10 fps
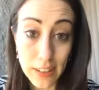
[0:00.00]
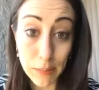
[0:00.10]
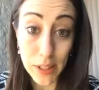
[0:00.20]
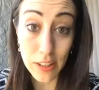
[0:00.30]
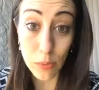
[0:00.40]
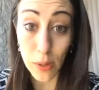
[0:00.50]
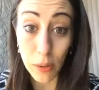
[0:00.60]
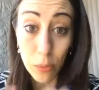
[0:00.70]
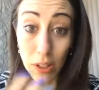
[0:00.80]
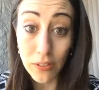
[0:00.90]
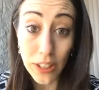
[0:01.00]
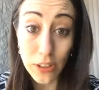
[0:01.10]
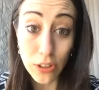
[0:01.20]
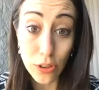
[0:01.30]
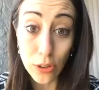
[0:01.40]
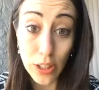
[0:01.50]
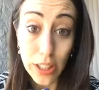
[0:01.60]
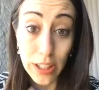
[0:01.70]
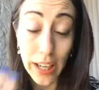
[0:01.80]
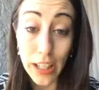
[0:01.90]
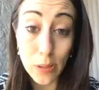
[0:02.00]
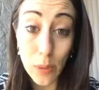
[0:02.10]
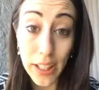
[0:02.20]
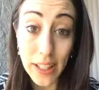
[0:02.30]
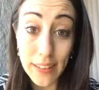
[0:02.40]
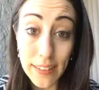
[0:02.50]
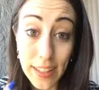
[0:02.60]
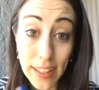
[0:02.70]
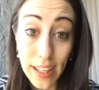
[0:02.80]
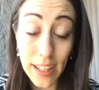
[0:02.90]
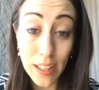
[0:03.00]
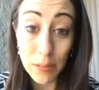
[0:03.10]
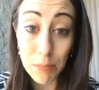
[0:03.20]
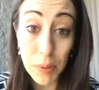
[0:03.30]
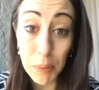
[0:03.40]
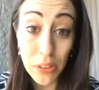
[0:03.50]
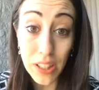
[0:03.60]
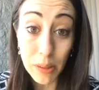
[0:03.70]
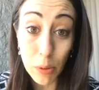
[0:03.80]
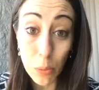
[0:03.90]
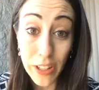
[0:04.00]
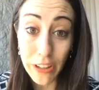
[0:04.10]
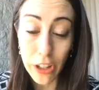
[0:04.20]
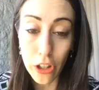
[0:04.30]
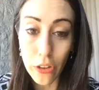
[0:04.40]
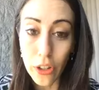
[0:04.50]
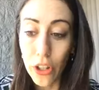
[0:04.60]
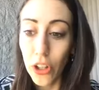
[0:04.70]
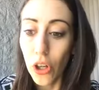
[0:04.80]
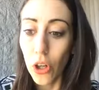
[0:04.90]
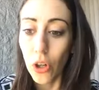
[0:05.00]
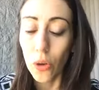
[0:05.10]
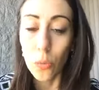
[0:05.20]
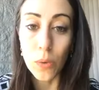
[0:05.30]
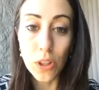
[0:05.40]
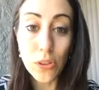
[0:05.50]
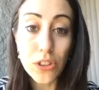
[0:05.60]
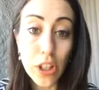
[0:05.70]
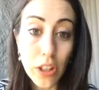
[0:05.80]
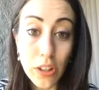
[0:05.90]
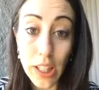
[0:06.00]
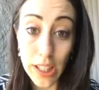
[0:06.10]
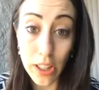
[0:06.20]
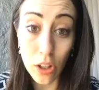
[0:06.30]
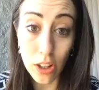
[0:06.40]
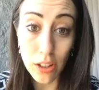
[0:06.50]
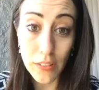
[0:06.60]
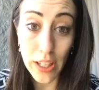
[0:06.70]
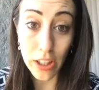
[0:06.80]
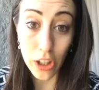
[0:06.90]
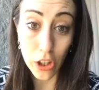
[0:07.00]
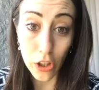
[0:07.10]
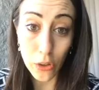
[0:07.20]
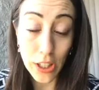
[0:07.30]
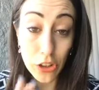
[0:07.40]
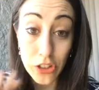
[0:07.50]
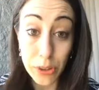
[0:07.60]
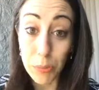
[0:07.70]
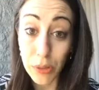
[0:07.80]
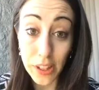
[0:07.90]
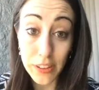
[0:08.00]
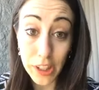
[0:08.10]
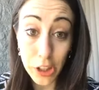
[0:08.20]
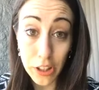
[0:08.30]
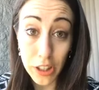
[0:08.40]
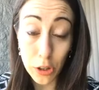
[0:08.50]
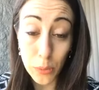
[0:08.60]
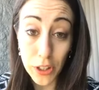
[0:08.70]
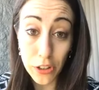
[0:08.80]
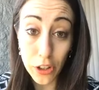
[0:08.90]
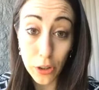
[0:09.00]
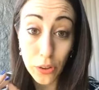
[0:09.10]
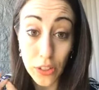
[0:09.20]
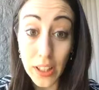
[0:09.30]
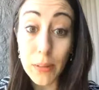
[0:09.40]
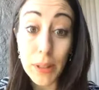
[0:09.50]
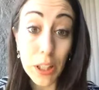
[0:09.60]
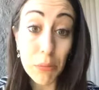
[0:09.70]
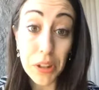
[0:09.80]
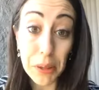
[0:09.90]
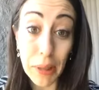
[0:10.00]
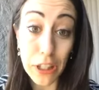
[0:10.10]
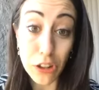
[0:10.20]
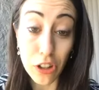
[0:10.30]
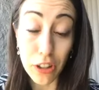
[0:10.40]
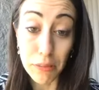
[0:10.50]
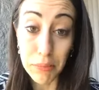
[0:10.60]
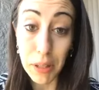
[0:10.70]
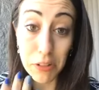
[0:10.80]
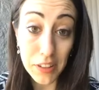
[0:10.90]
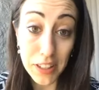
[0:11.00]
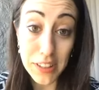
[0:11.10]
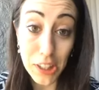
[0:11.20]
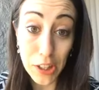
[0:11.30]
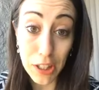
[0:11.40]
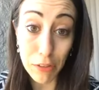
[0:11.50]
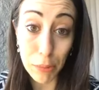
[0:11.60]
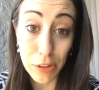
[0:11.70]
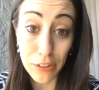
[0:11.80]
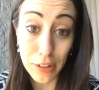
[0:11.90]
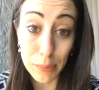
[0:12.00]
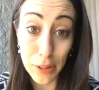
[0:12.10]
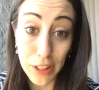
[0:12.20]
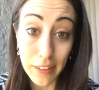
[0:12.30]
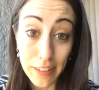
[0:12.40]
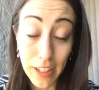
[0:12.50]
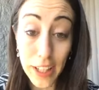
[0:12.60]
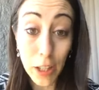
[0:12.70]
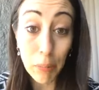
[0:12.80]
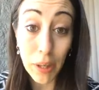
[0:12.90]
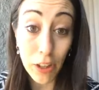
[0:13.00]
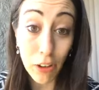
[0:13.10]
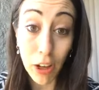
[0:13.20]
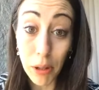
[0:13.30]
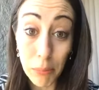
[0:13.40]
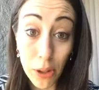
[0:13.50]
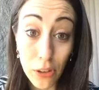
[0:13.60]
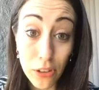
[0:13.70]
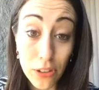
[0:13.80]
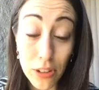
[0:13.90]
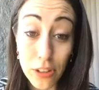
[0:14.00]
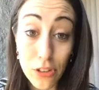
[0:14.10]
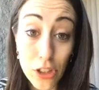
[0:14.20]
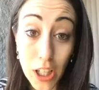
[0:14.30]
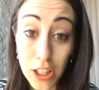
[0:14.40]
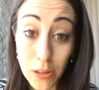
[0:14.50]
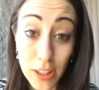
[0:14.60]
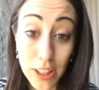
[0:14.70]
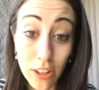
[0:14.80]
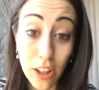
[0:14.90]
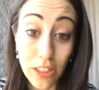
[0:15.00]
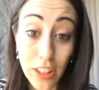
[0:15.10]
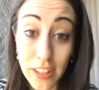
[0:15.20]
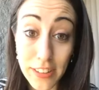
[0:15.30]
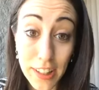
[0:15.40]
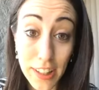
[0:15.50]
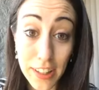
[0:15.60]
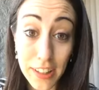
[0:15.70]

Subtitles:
of me this way? What if I do X, Y, and Z and people think I'm a weirdo? When you start letting all of that go and just embracing your inner weirdo, things become really magical. I'm just going to tell you that from personal experience. I am my utmost genuine, authentic